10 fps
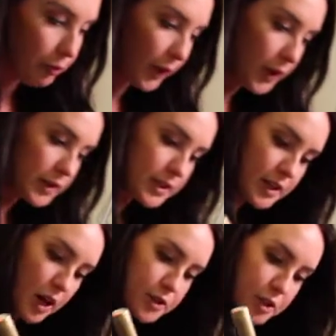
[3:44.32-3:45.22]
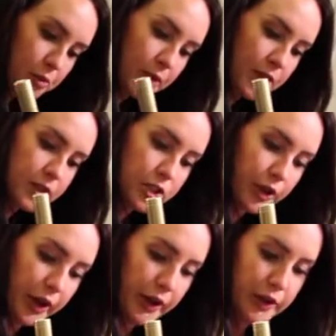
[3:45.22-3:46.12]
But it also depends
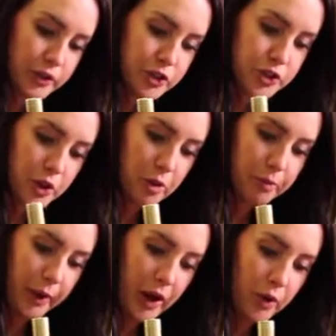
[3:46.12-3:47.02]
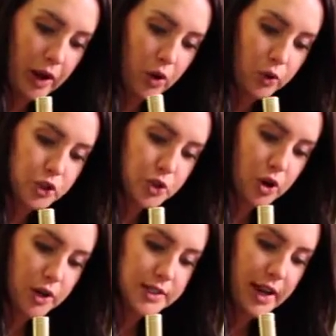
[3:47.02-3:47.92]
your age. So about how old you
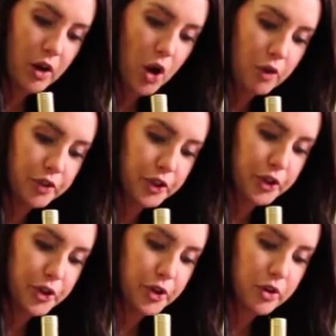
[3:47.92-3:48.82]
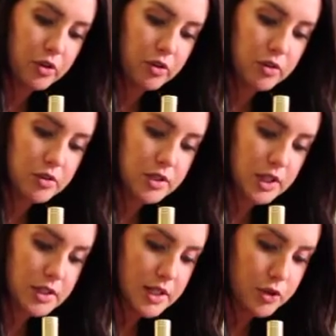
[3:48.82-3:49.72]
are is how often your
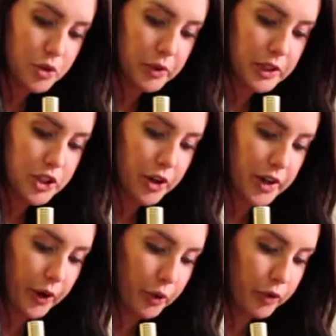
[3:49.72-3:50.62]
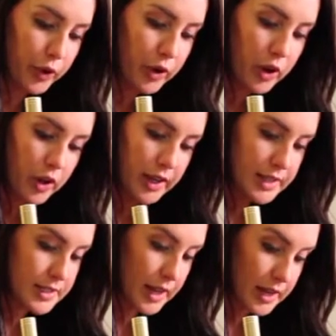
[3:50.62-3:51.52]
skin cells are really turning over
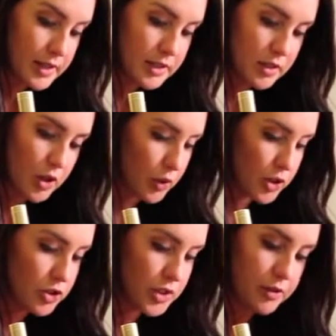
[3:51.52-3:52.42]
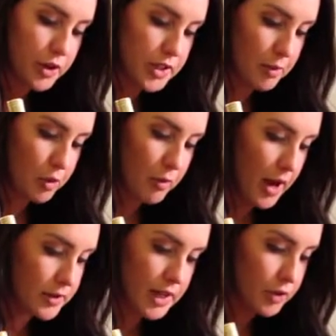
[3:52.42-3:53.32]
in days. So let's just say, for example,
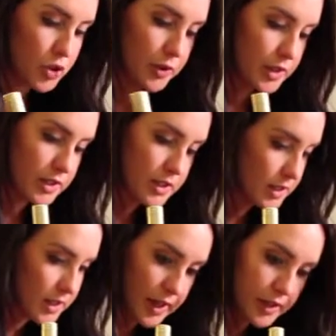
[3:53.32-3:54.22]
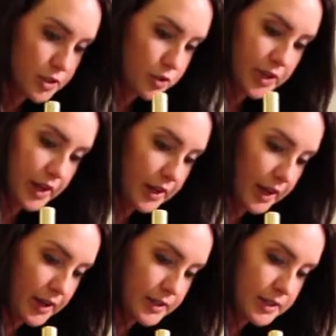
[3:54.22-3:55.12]
mine's every 26 days, 28
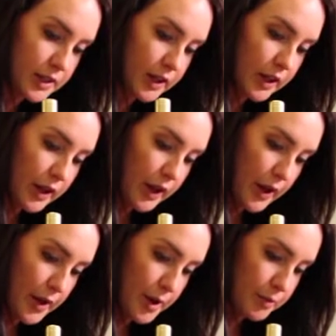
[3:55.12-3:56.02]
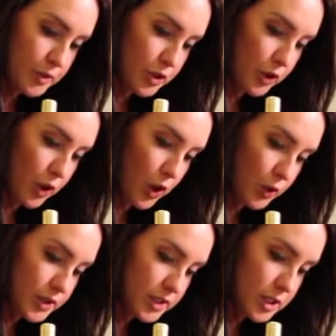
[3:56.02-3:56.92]
days. So the
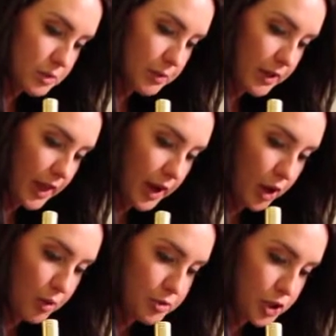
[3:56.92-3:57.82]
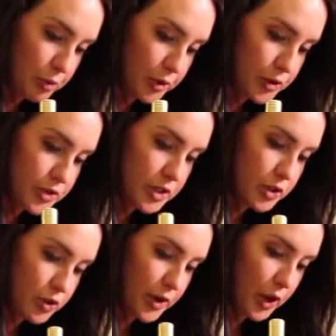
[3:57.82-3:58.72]
goal is to speed that up so you're producing
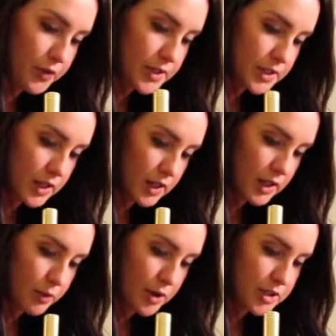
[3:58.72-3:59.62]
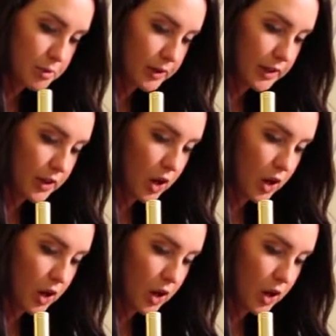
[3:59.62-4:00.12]
new healthy skin while stimulating